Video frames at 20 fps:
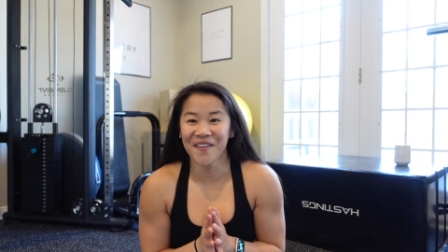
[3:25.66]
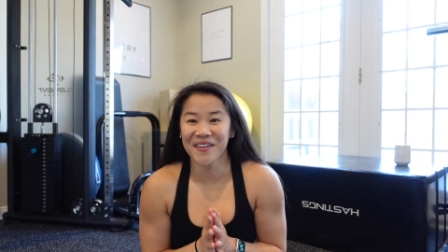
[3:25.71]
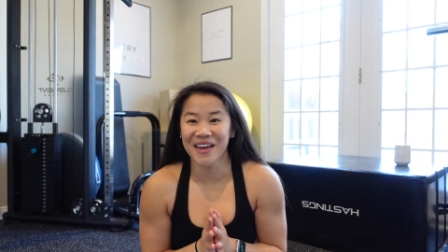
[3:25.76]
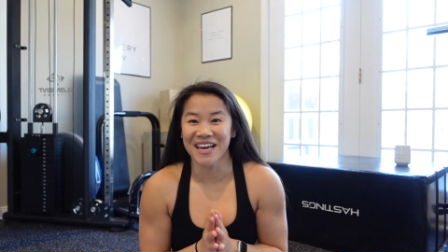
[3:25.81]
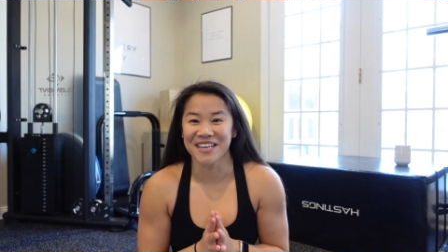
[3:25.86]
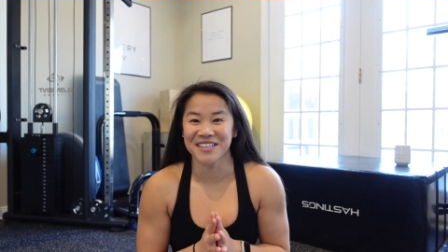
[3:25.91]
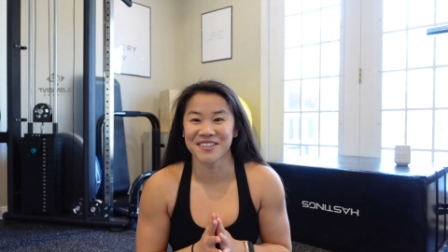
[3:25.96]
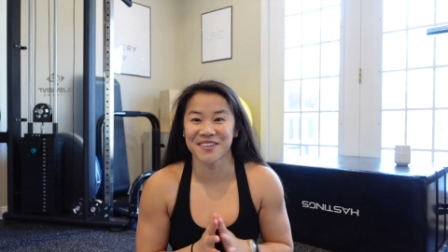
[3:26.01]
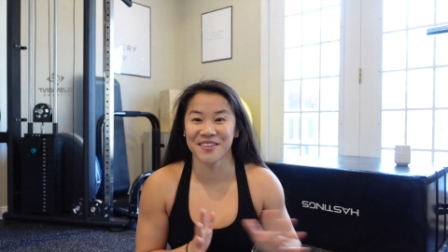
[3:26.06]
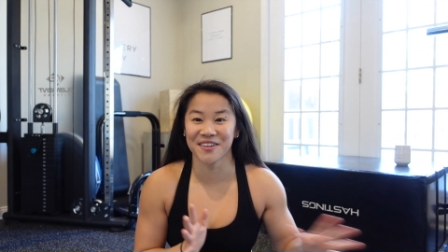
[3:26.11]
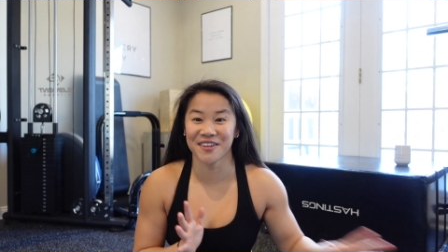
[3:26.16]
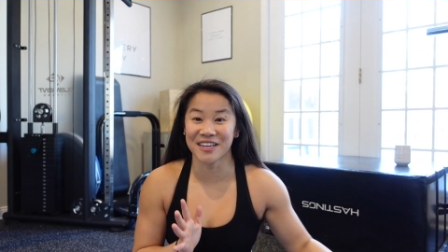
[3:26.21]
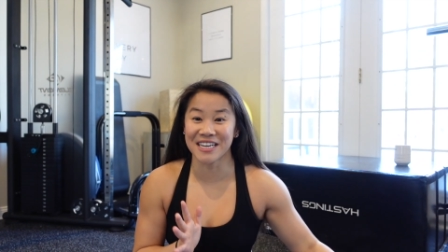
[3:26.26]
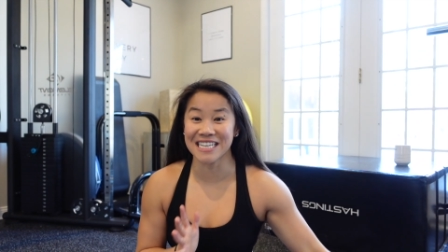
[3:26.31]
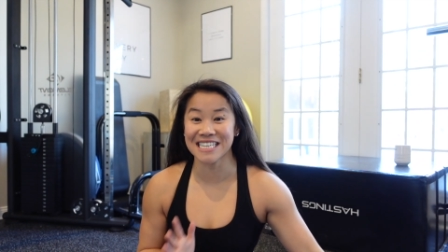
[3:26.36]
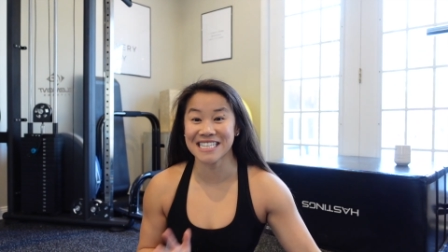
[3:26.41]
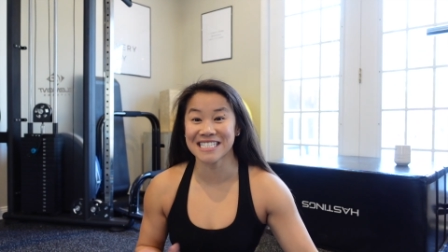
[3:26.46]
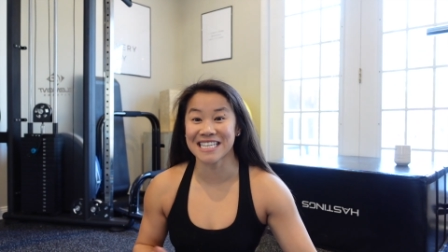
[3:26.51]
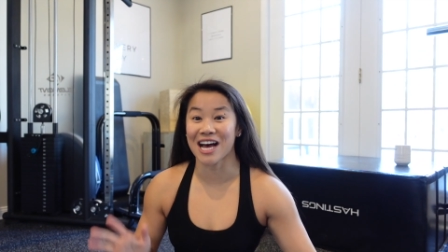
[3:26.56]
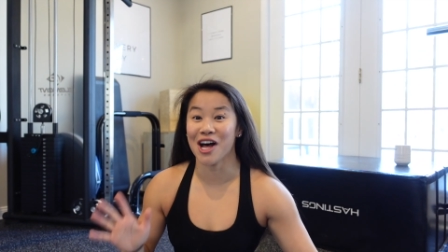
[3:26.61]
Okay, so there
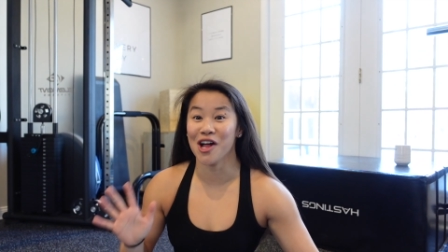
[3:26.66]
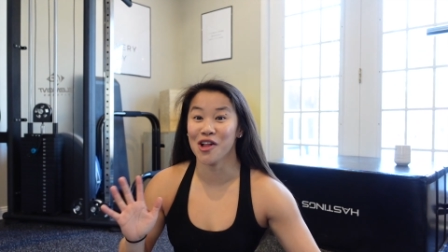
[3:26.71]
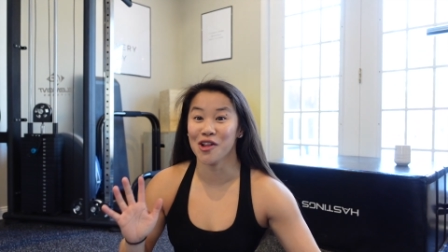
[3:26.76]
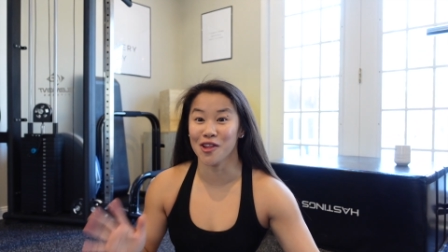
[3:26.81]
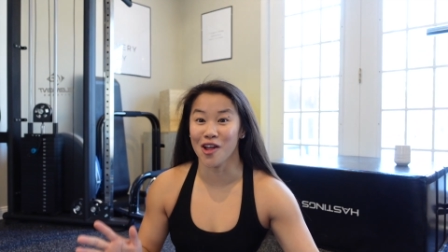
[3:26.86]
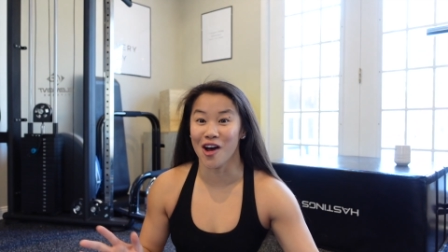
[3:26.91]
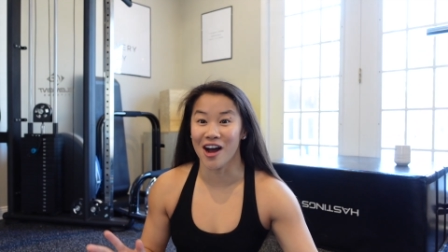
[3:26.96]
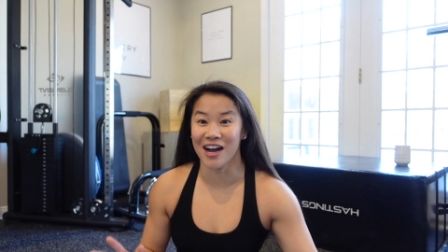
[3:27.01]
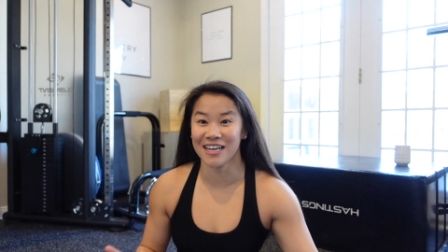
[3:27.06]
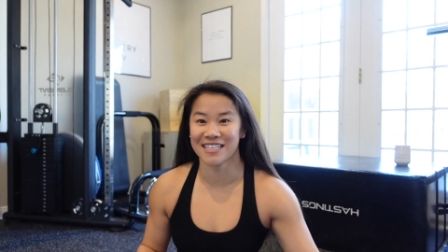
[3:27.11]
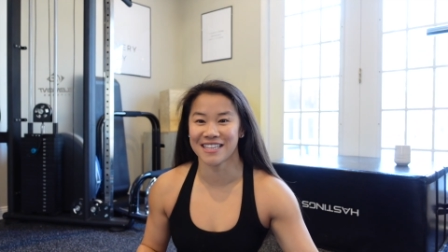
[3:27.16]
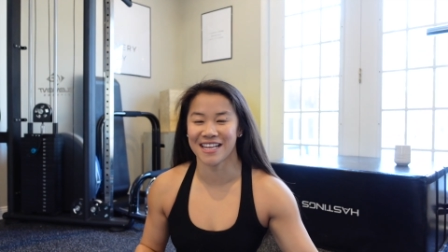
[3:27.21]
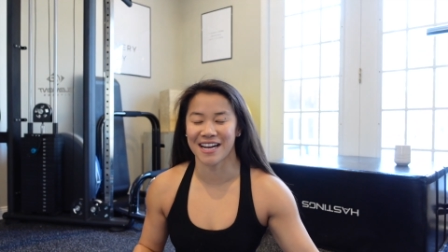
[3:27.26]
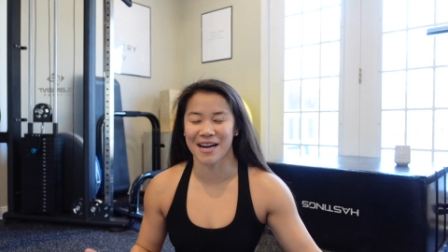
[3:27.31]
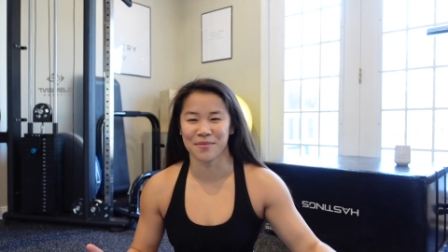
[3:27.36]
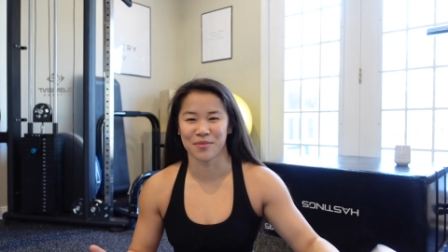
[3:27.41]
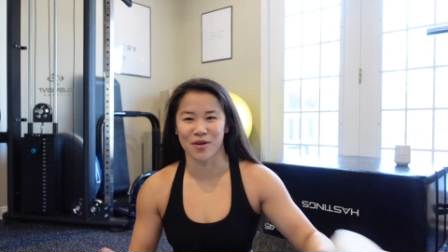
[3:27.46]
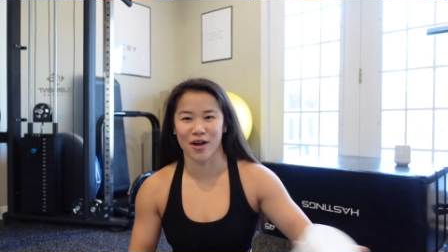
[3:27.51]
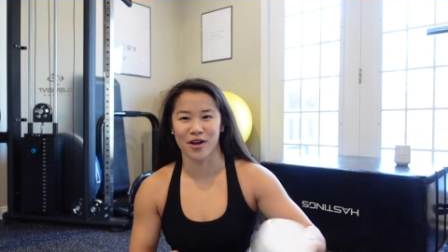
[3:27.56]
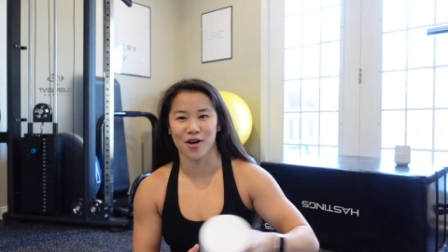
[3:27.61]
is a lot that
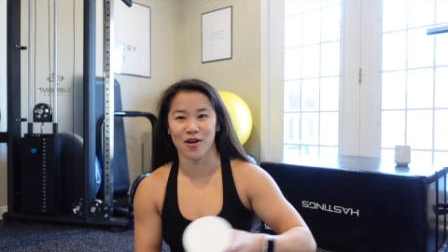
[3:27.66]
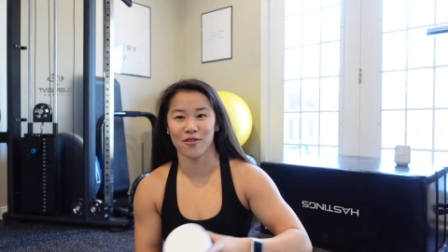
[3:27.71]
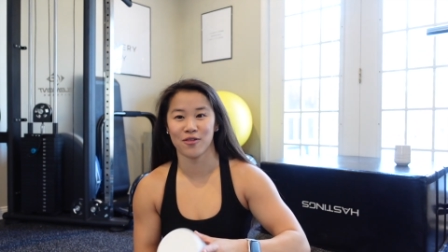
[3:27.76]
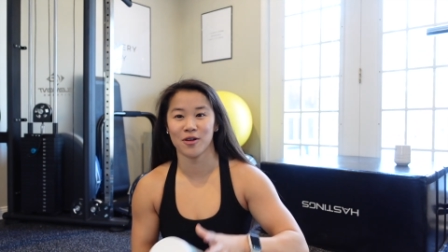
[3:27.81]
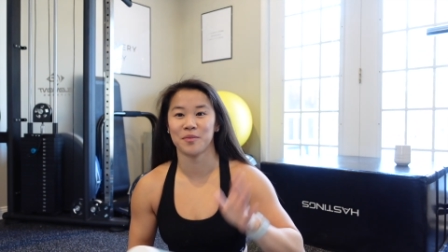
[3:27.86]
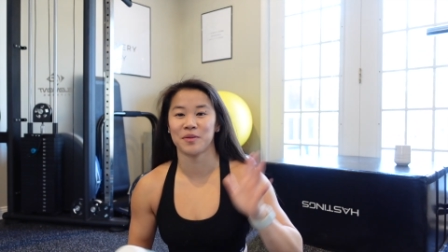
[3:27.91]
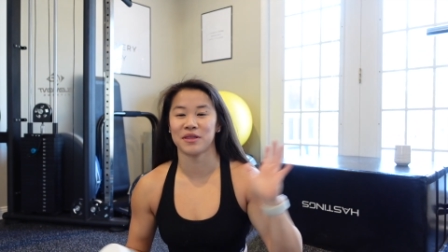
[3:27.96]
I brought over,